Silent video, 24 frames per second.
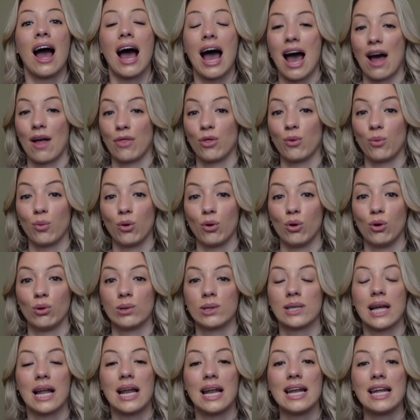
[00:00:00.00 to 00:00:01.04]
and the
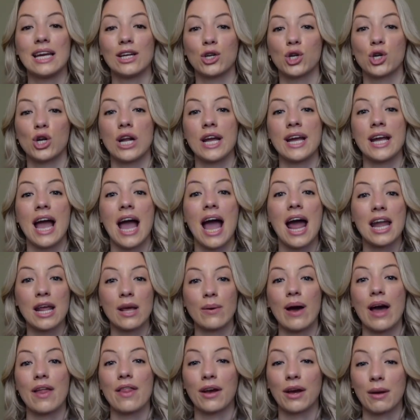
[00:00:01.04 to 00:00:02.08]
walls. Literally
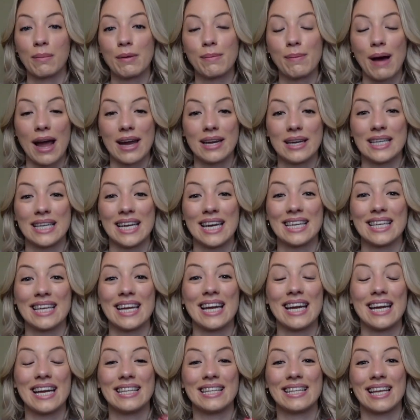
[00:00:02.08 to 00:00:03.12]
anywhere that can be painted,
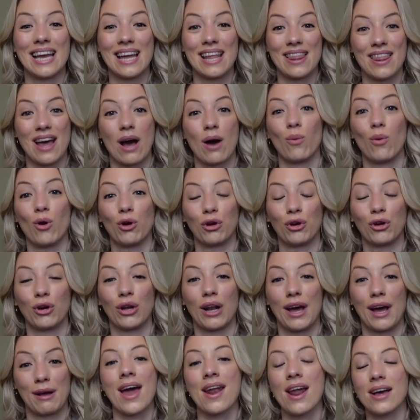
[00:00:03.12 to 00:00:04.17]
it is in that one
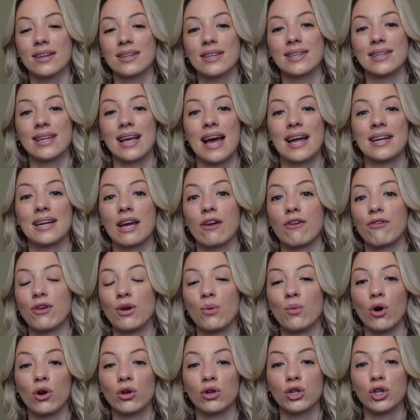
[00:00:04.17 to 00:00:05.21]
colour. And as I said, if
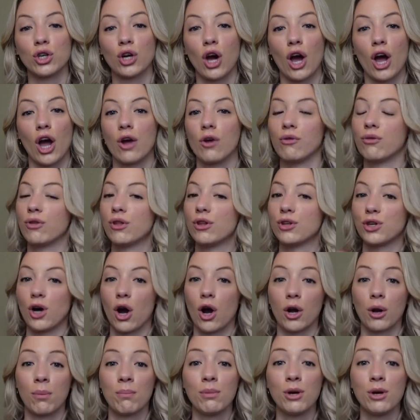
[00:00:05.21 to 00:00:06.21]
you want to go for the dark and